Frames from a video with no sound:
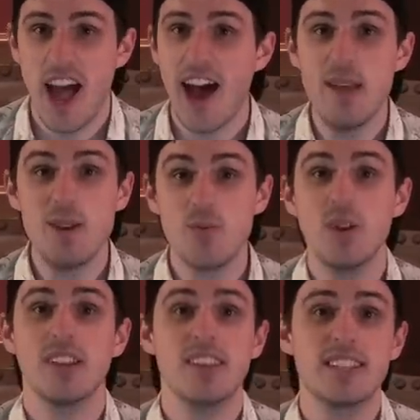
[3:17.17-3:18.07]
I mean,
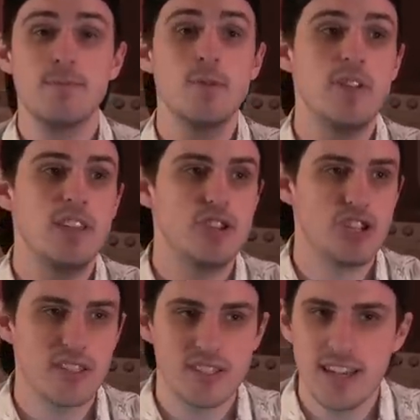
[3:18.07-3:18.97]
really, this movie, you
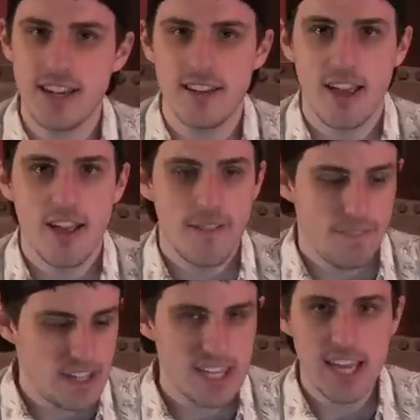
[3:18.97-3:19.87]
just need
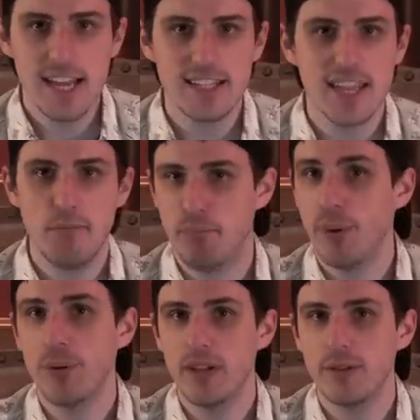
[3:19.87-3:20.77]
the kid to get
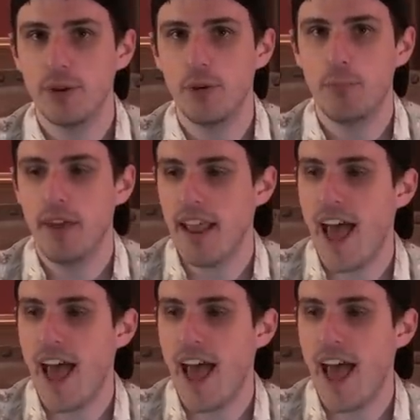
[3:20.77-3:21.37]
bullied a little bit,